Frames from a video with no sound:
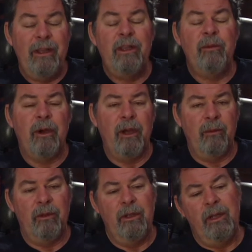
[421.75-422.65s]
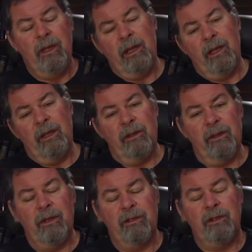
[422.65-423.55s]
in the Bible and
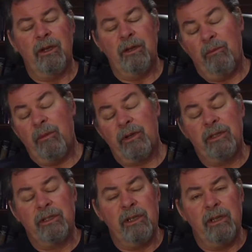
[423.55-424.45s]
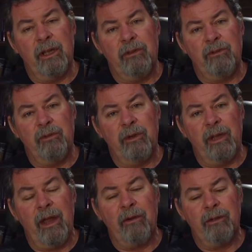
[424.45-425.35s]
uh, John, uh, Mark 16, 9 through
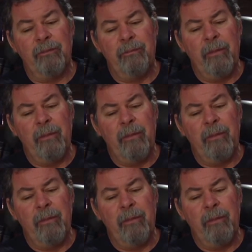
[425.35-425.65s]
20 out.